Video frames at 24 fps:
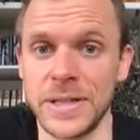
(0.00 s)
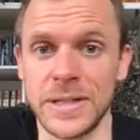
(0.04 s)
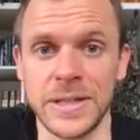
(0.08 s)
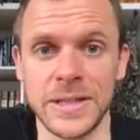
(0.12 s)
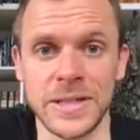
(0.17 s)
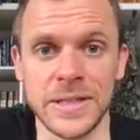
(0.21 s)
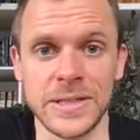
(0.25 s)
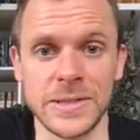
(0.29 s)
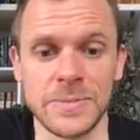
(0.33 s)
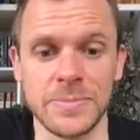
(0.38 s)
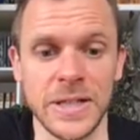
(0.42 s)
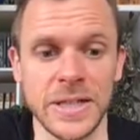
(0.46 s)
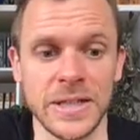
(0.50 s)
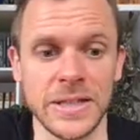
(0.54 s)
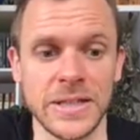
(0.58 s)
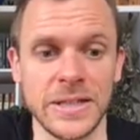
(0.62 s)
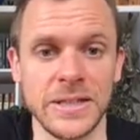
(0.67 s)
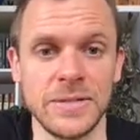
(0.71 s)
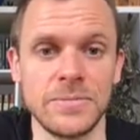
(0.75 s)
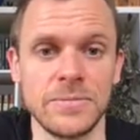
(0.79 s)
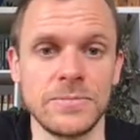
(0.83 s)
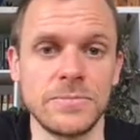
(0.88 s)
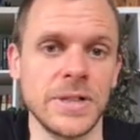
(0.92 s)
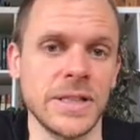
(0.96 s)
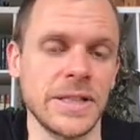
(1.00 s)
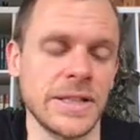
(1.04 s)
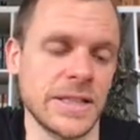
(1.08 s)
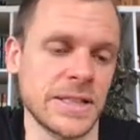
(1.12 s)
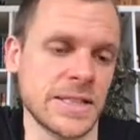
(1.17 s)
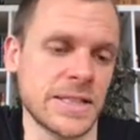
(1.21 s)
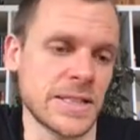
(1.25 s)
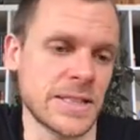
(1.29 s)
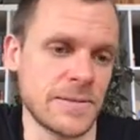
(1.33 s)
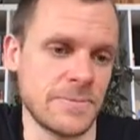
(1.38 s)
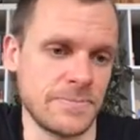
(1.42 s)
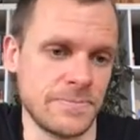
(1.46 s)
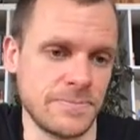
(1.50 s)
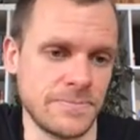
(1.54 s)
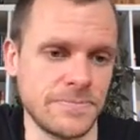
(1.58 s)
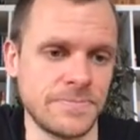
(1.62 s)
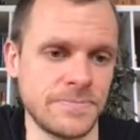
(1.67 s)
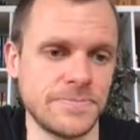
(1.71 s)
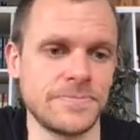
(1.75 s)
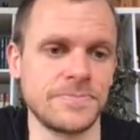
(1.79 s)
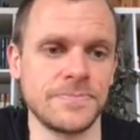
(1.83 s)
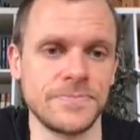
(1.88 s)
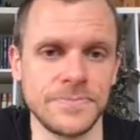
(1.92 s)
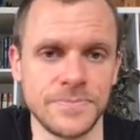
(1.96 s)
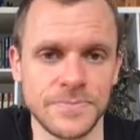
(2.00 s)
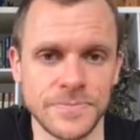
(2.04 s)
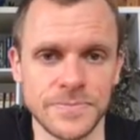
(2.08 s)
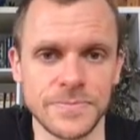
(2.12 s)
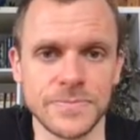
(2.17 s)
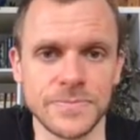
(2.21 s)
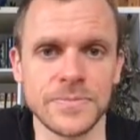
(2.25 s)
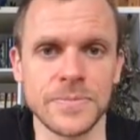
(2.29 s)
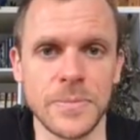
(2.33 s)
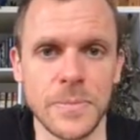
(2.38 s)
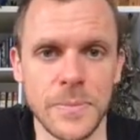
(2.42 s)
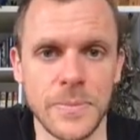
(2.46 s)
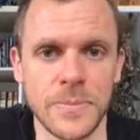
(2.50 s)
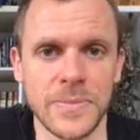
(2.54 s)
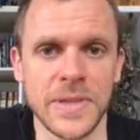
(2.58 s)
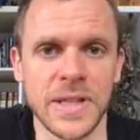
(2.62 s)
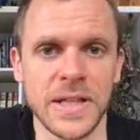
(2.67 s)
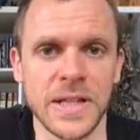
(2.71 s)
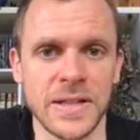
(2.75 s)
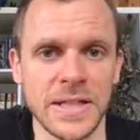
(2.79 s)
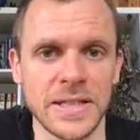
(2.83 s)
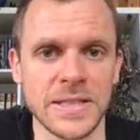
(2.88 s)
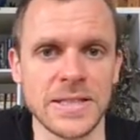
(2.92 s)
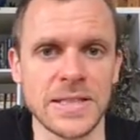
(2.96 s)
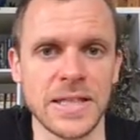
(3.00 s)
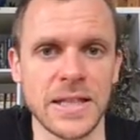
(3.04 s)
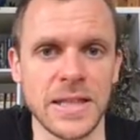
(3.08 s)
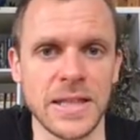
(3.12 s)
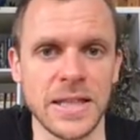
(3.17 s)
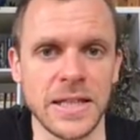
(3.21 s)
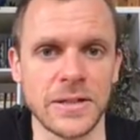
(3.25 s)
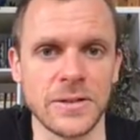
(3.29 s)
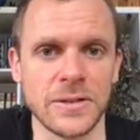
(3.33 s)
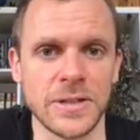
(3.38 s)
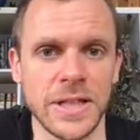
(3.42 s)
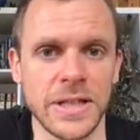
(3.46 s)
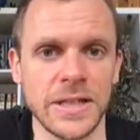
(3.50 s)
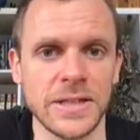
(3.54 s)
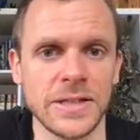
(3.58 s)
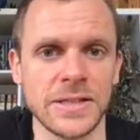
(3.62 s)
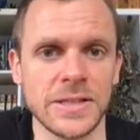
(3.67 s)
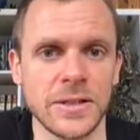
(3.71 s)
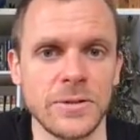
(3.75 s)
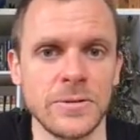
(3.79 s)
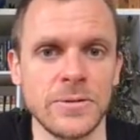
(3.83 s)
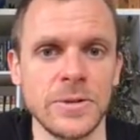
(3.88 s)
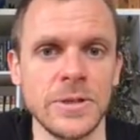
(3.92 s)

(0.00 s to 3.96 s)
his belly. Well, that's the thing. Okay, so